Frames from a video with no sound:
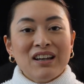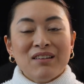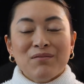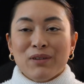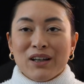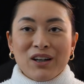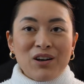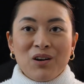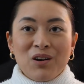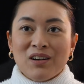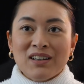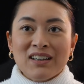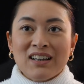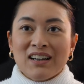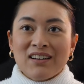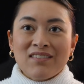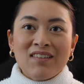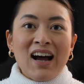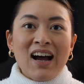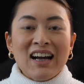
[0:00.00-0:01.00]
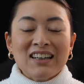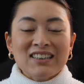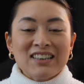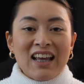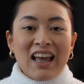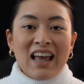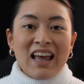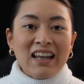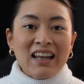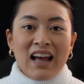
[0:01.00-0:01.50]
We called the garage
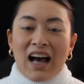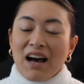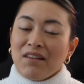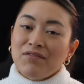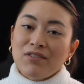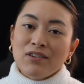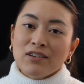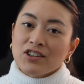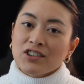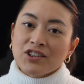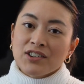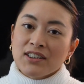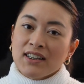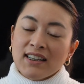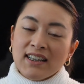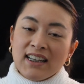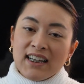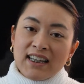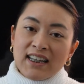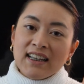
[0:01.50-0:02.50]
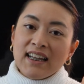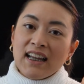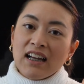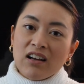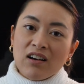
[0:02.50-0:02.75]
and unfortunately they